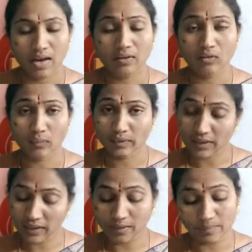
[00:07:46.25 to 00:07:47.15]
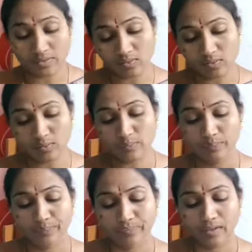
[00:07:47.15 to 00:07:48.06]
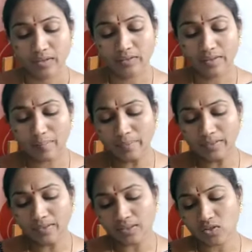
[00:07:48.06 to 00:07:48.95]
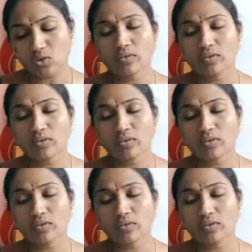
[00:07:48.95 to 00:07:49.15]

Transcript: and from the enemies also. They build a nest